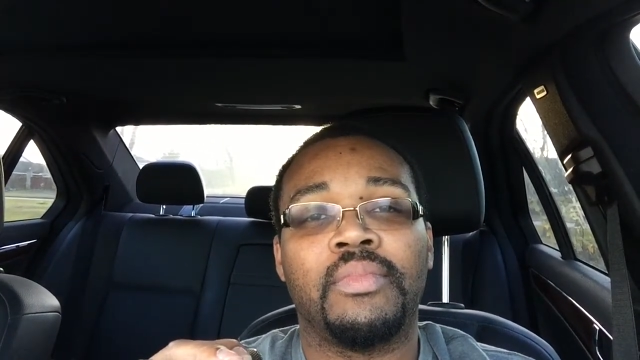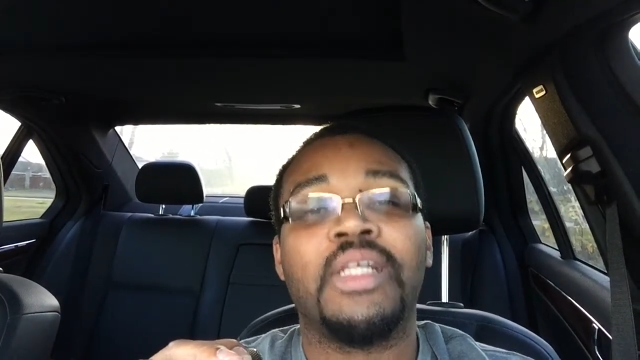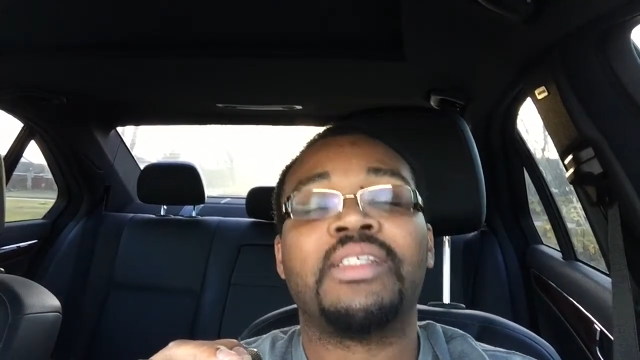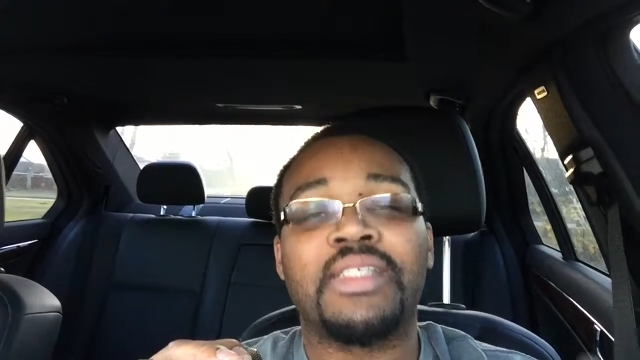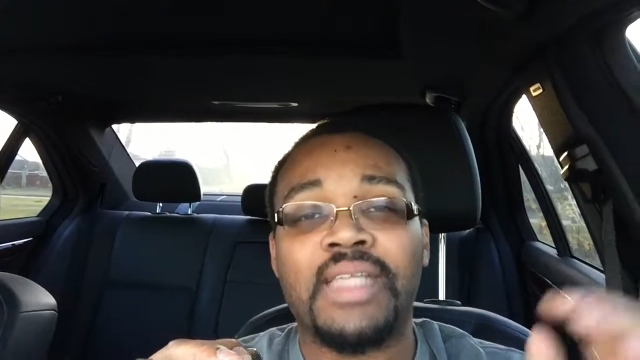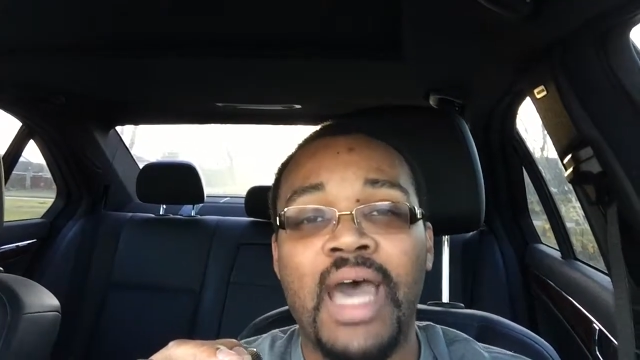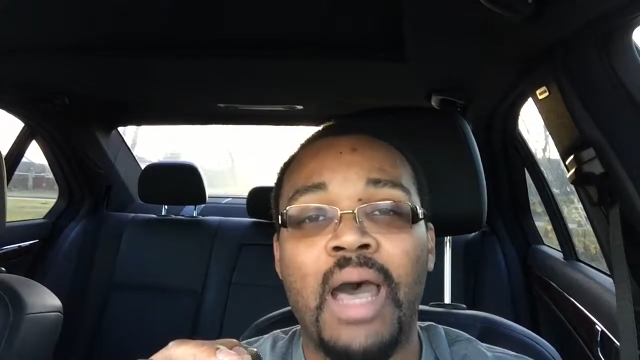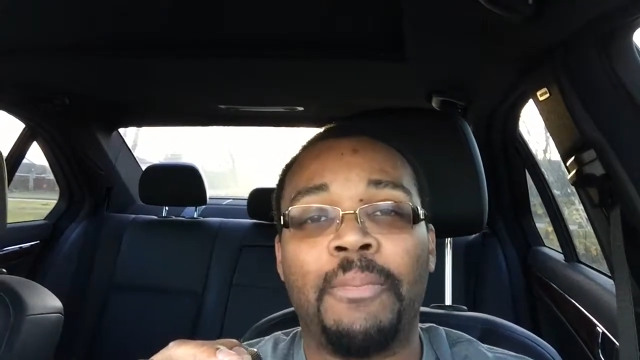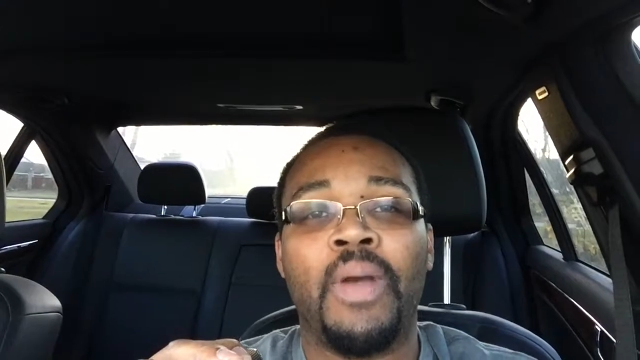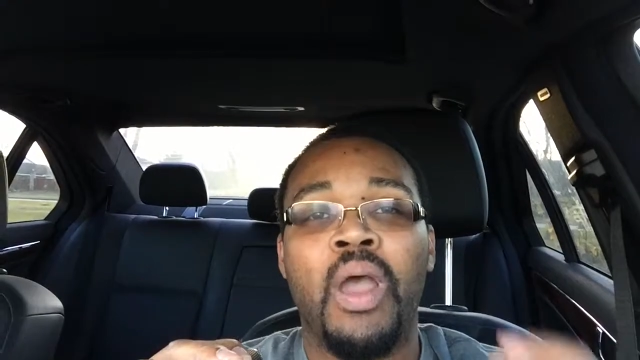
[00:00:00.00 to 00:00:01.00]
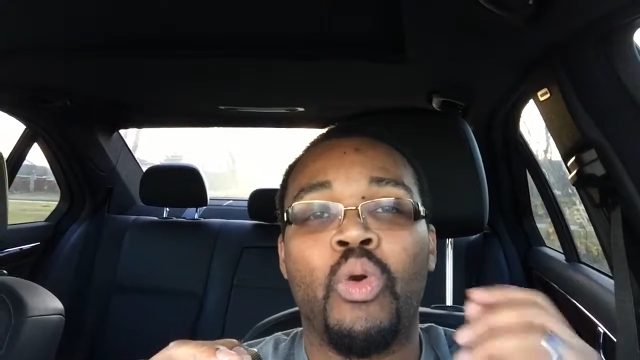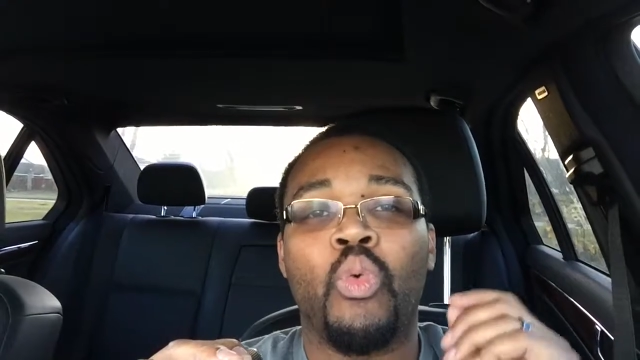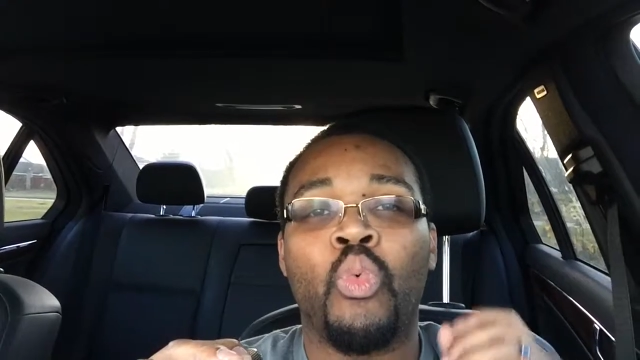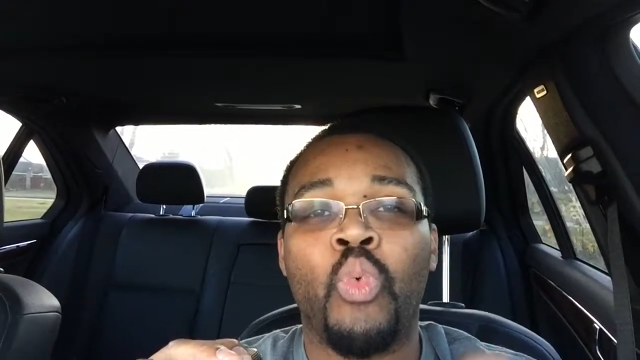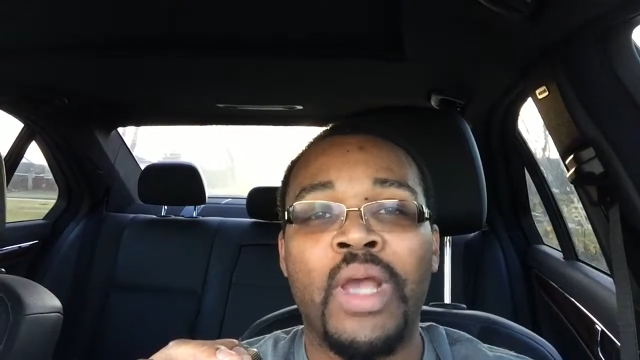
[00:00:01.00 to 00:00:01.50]
Stop
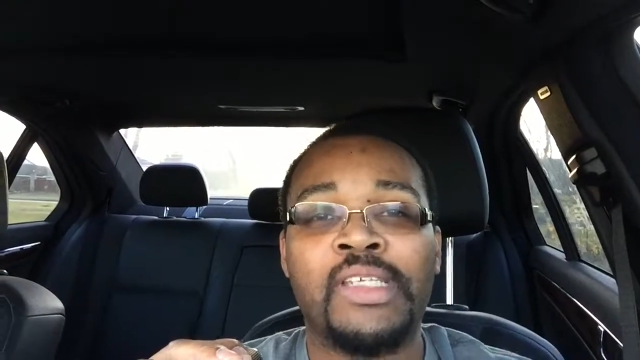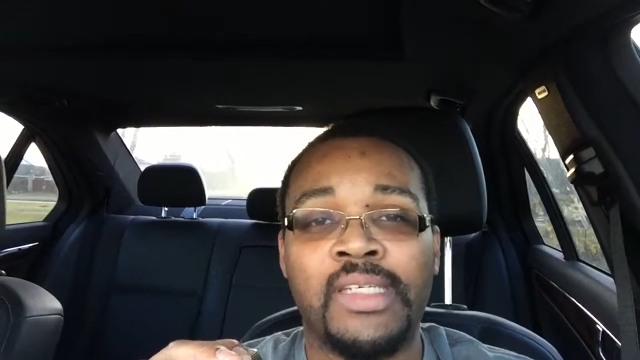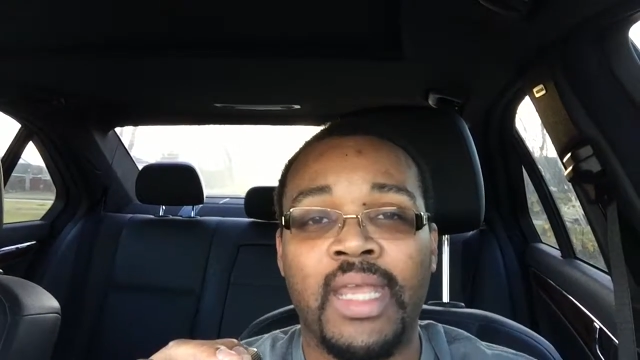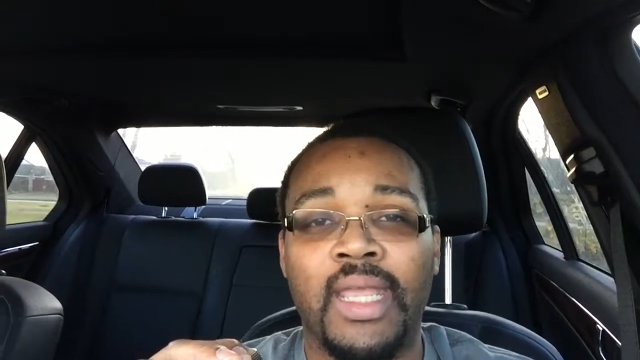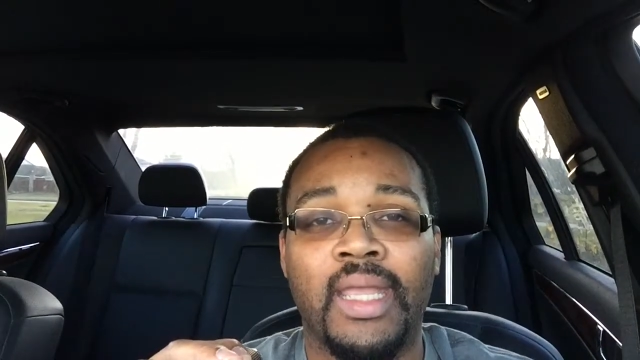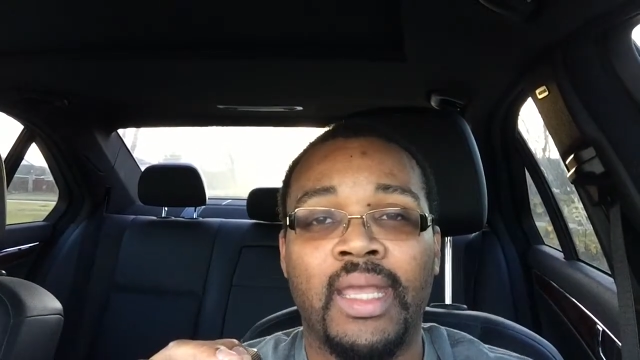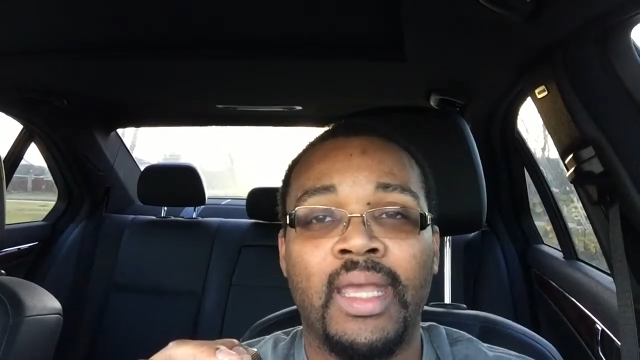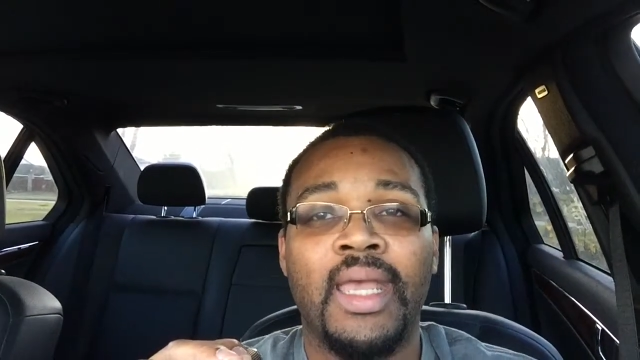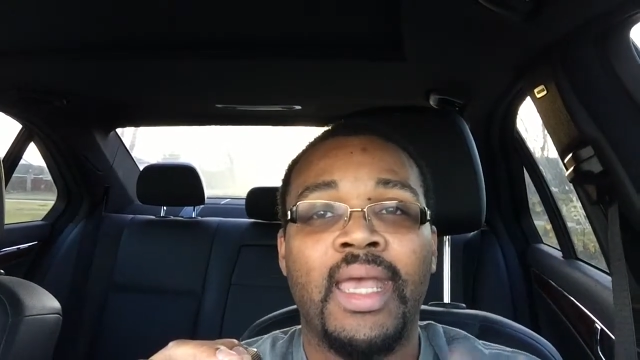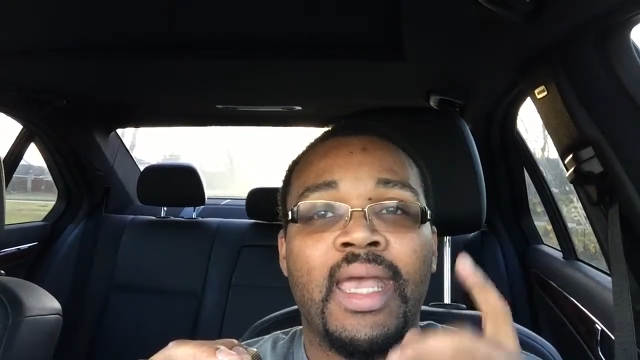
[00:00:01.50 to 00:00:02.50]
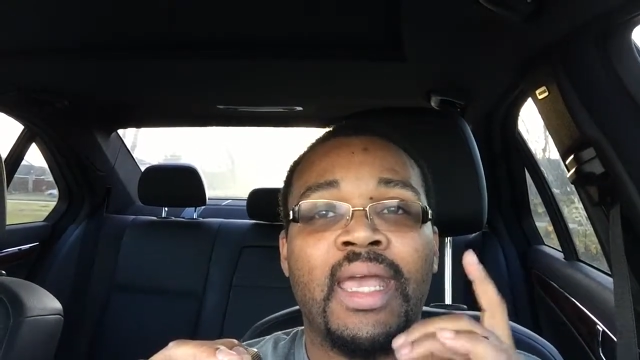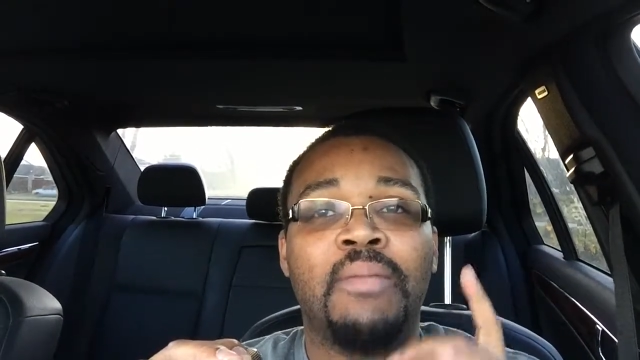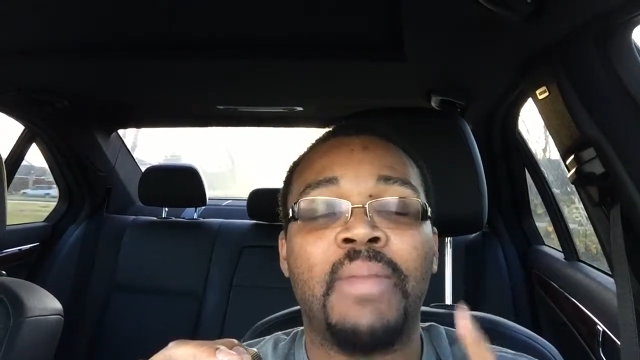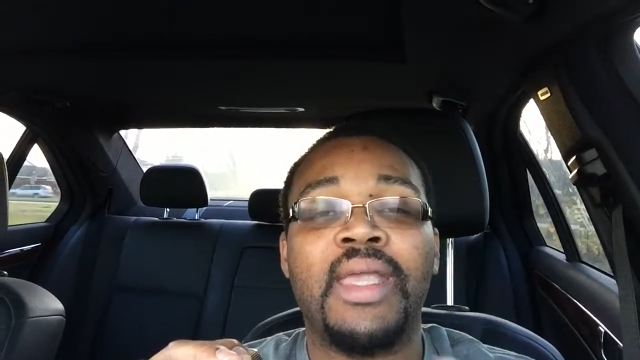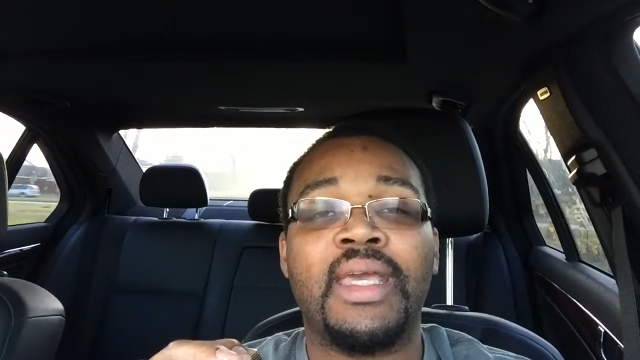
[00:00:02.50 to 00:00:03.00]
wishing
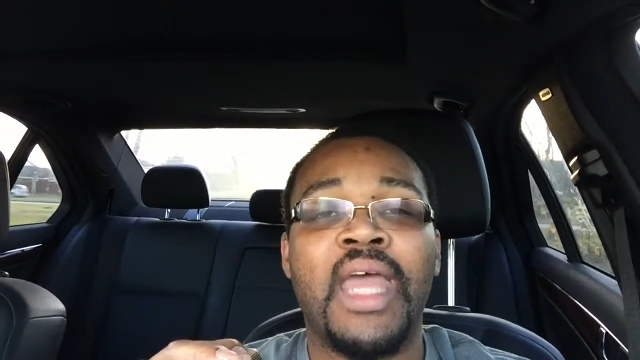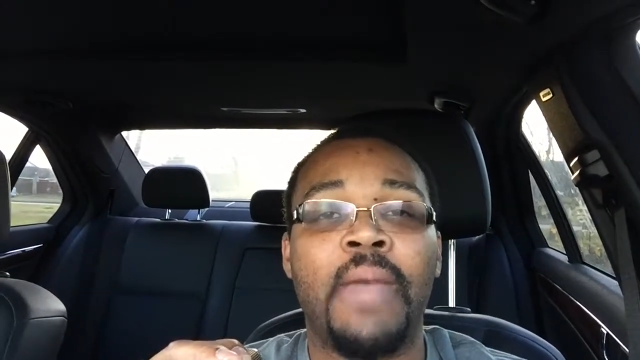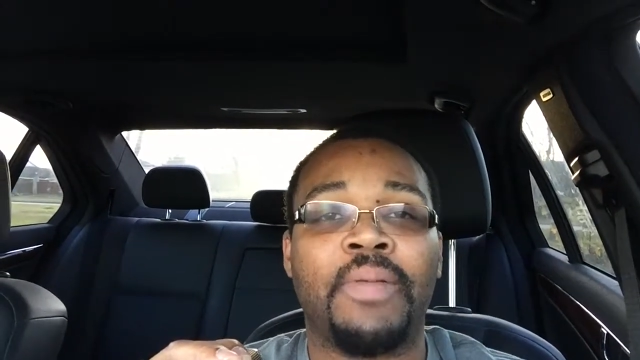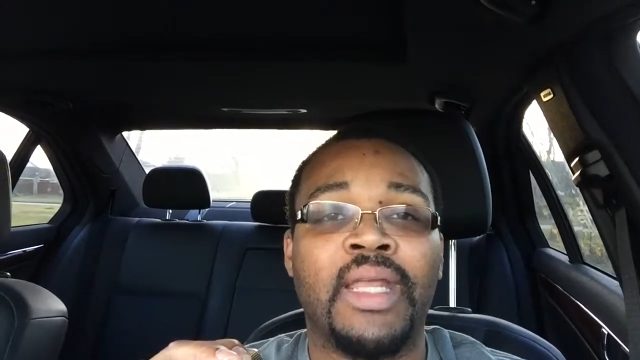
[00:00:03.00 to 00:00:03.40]
and make it happen.